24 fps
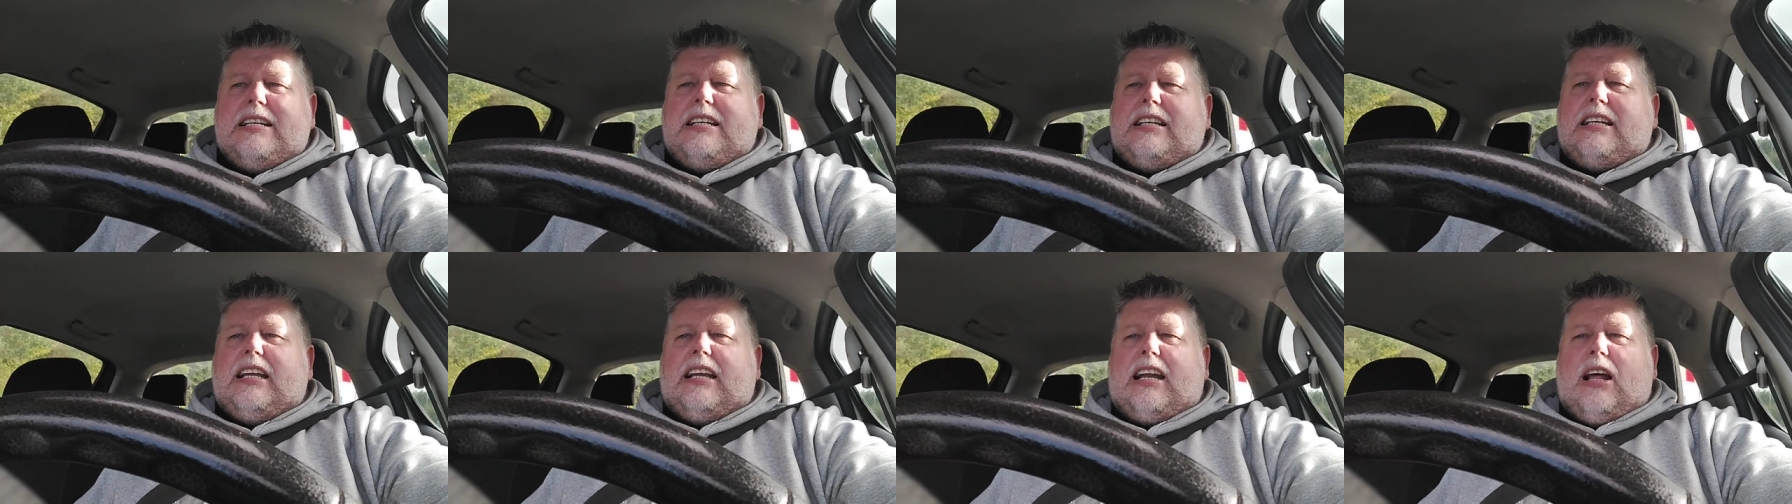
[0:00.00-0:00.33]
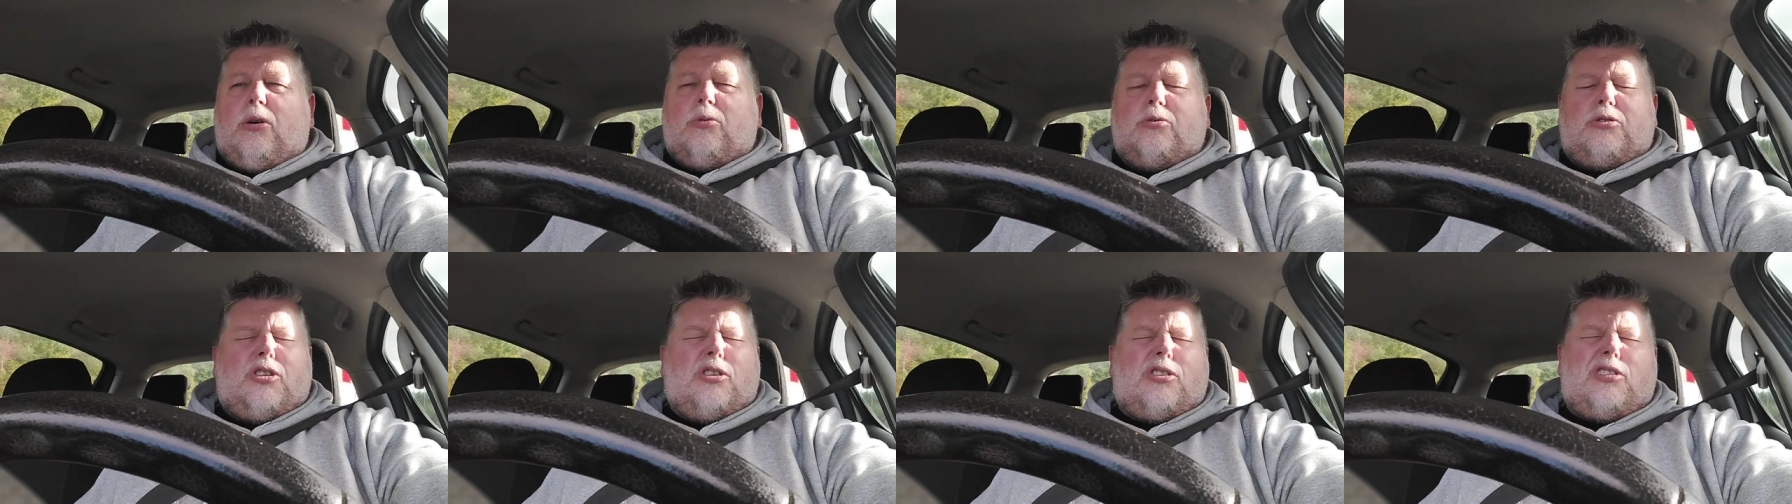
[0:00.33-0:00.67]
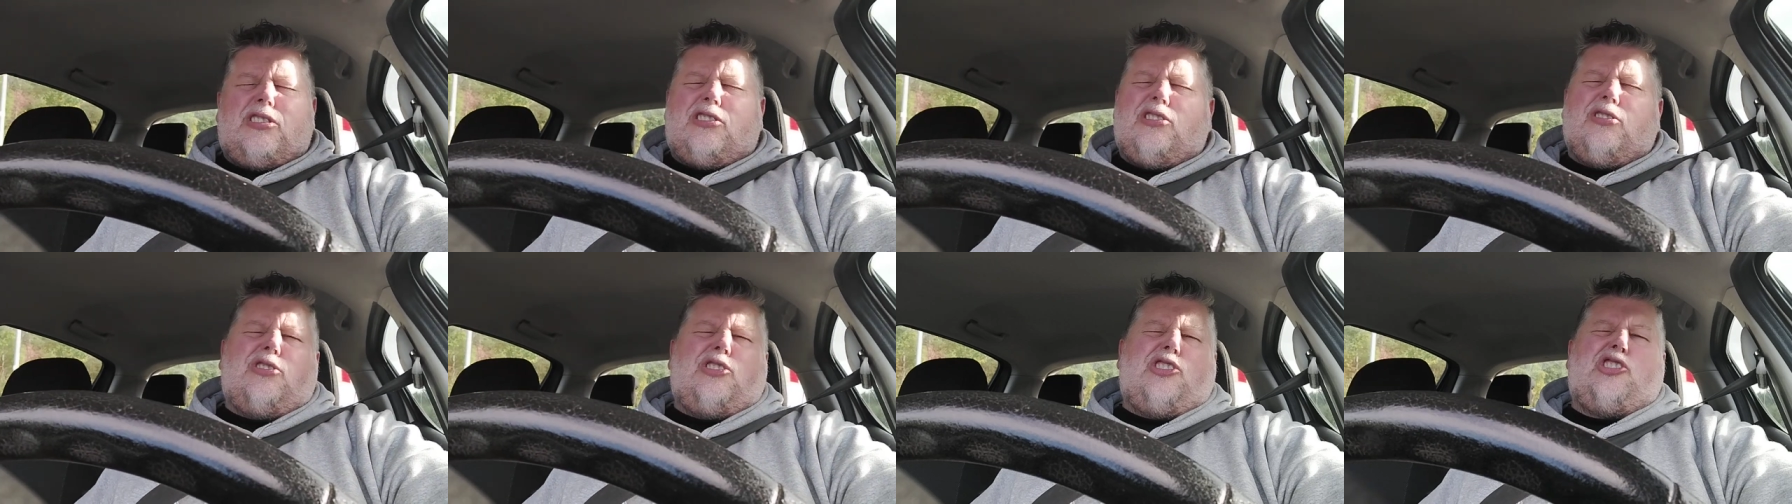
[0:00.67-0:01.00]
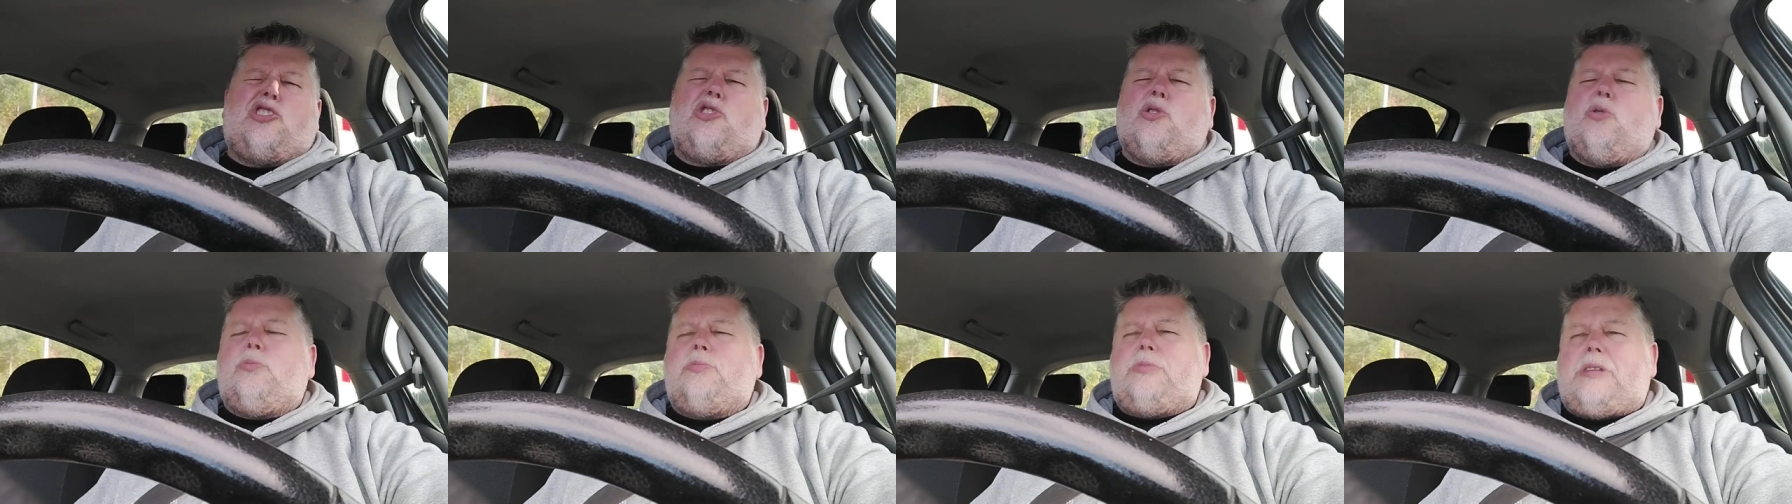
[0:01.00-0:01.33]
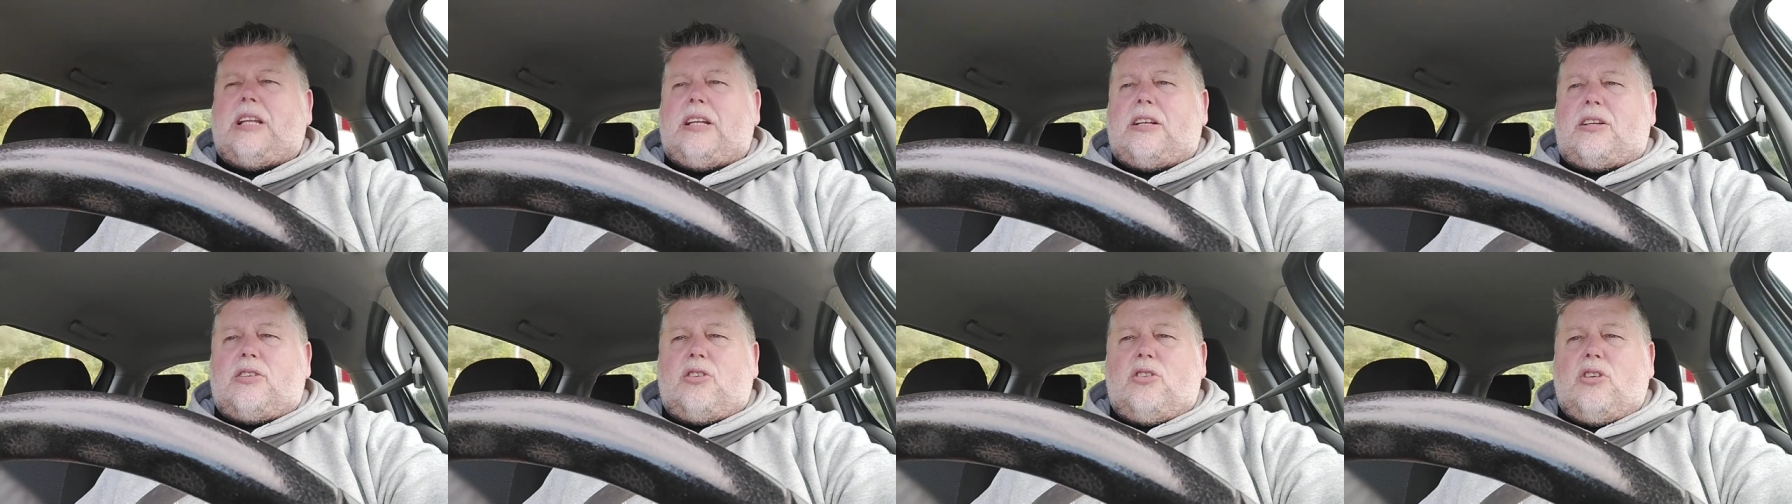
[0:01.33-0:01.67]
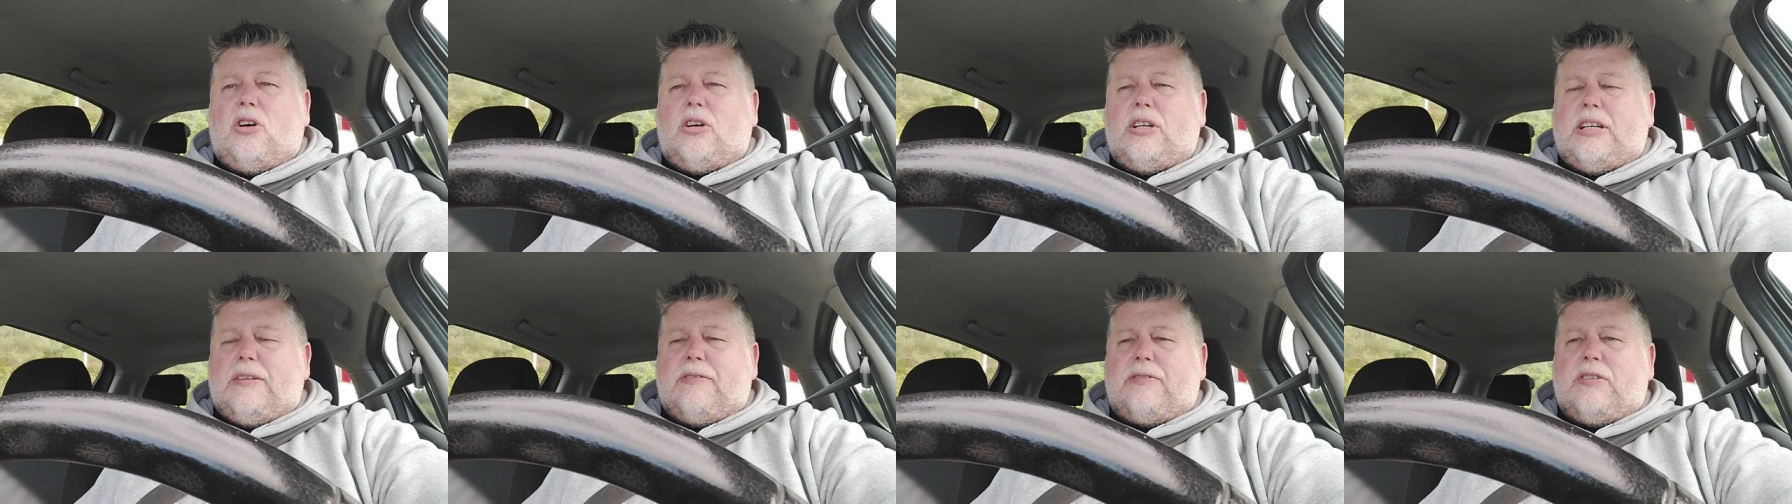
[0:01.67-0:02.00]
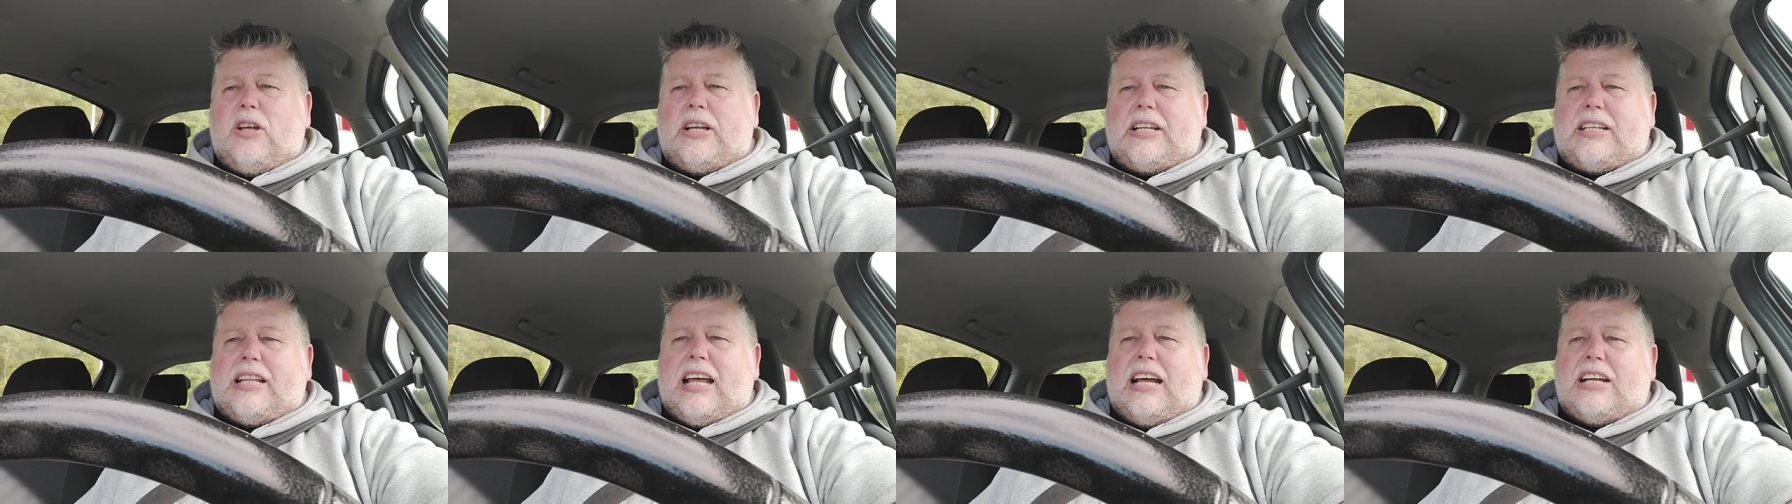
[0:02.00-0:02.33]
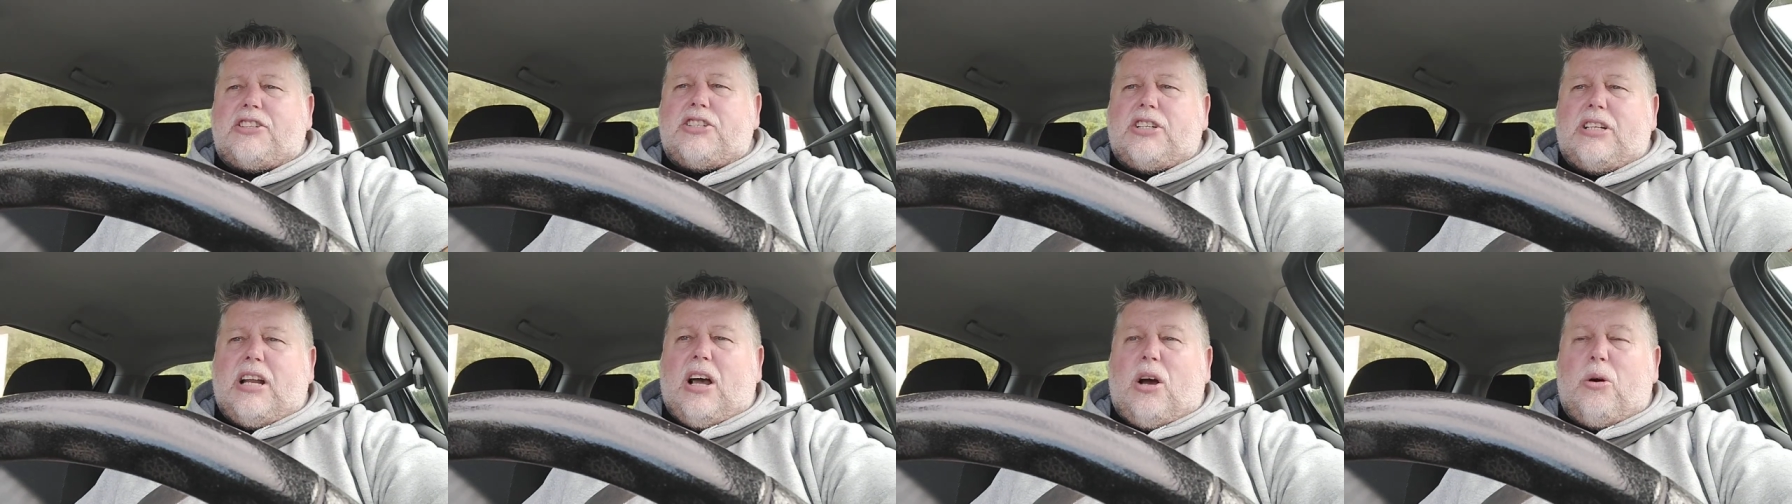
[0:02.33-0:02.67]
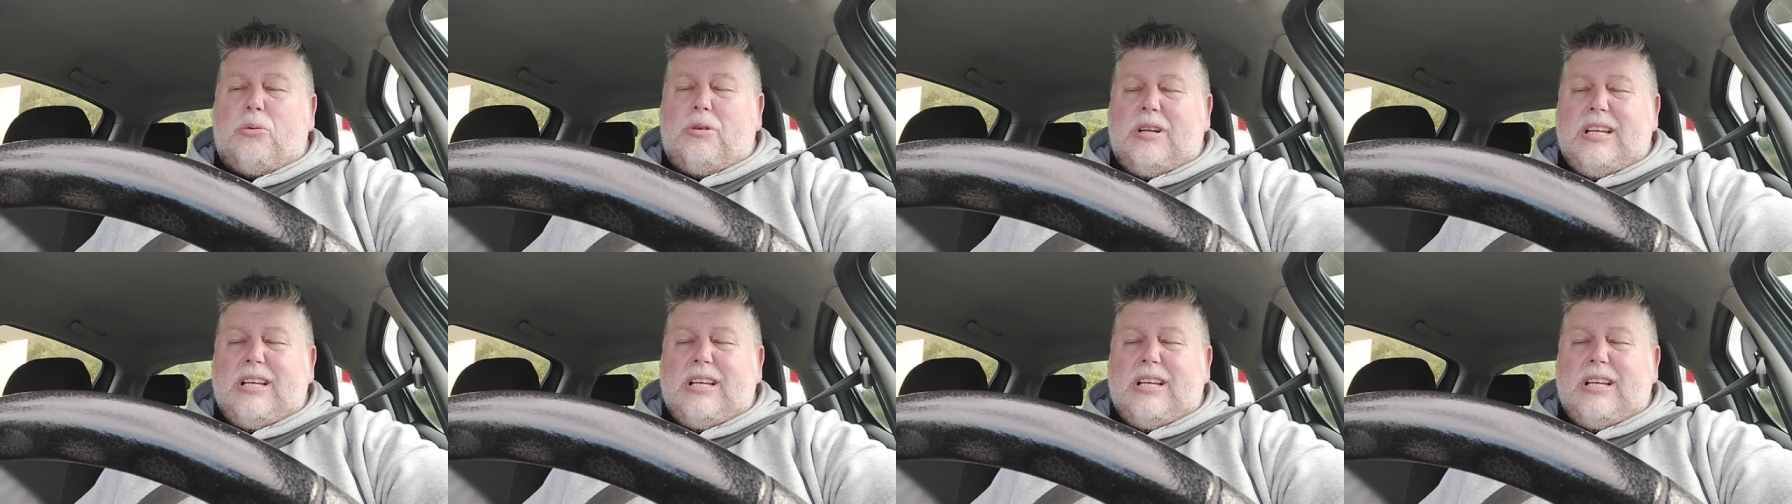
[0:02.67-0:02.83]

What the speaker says: you know, just something kind of like that, you know.